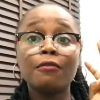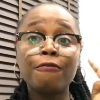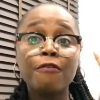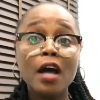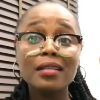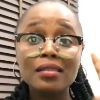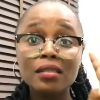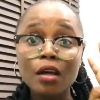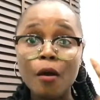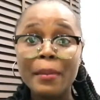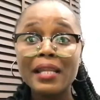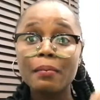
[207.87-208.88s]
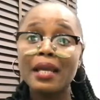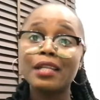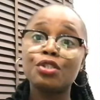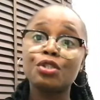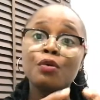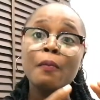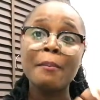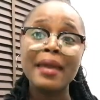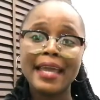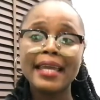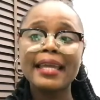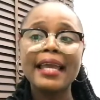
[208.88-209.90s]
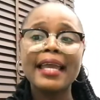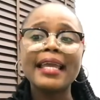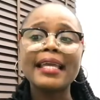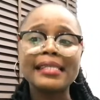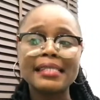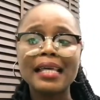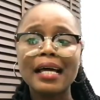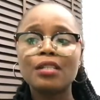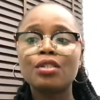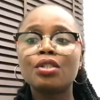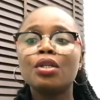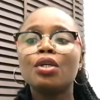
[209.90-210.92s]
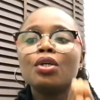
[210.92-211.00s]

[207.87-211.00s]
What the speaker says: the fourth commitment you make is that